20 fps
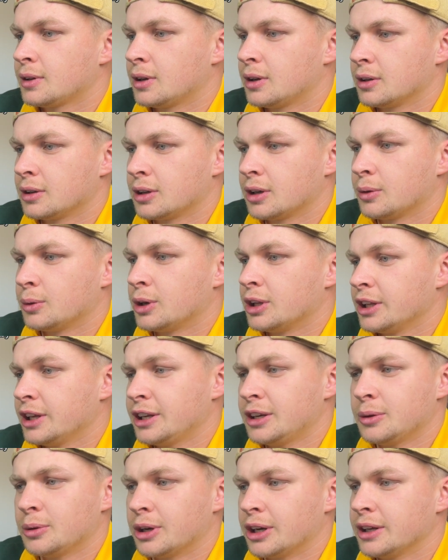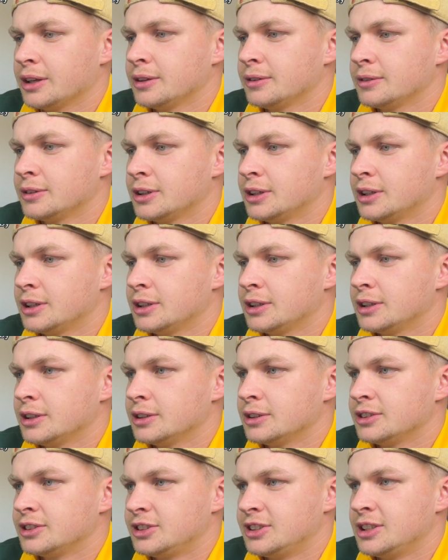Okay, well, anyway.
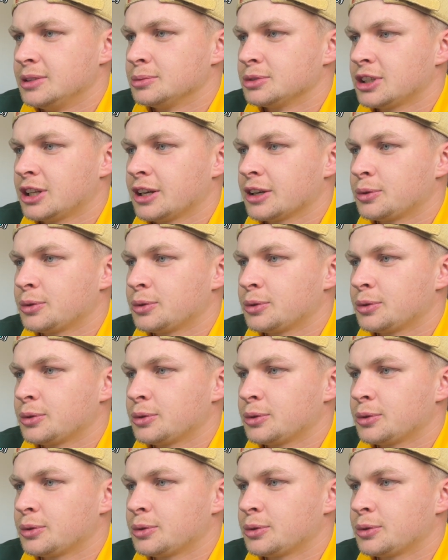Seems like